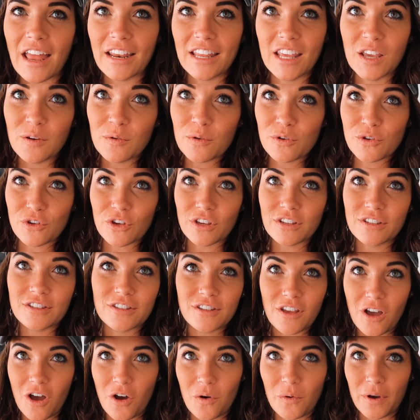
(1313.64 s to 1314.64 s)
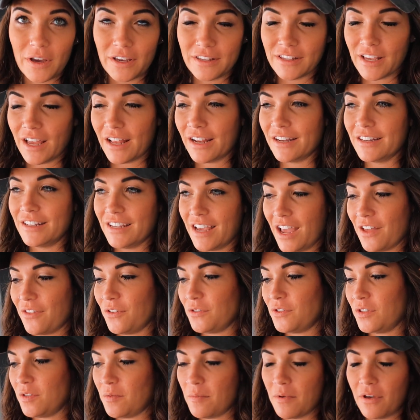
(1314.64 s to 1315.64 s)
And he was just so excited to get
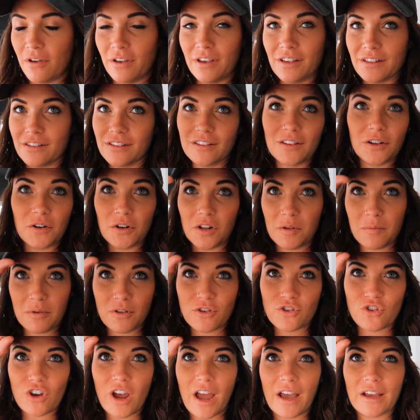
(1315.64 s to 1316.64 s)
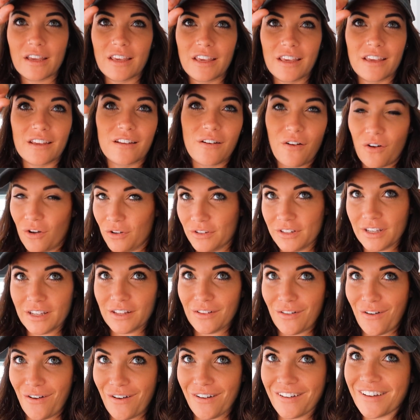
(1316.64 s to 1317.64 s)
those in the mail. He's literally been tracking it all day
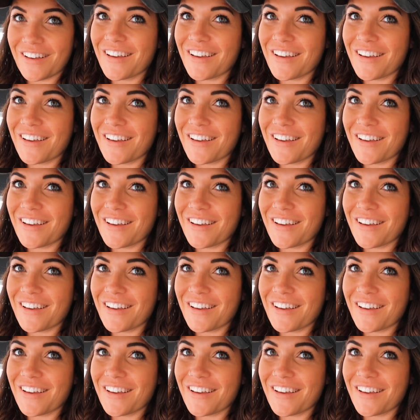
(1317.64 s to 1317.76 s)
long